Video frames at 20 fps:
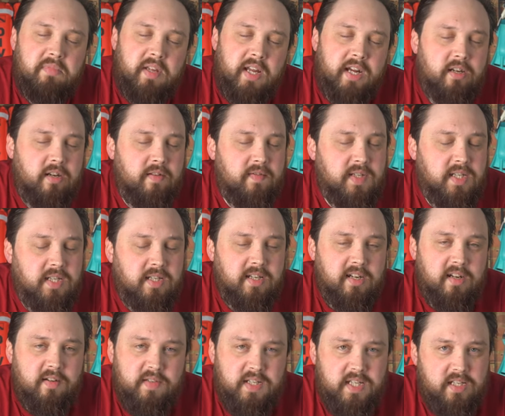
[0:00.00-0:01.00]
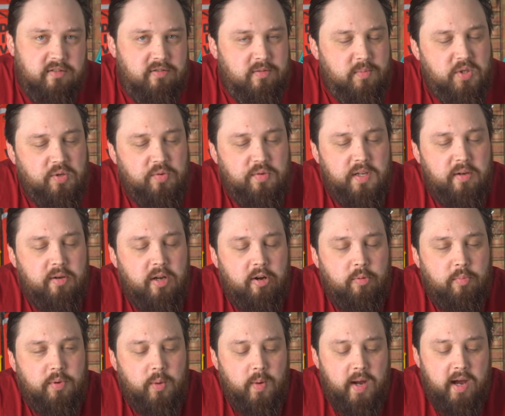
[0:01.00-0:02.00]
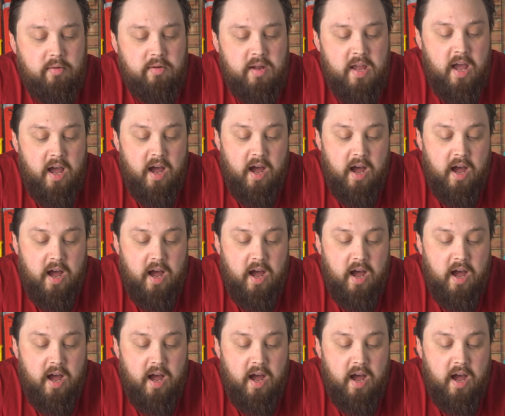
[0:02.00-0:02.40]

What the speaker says: head over to your dive center. I'm sure they'll help you out.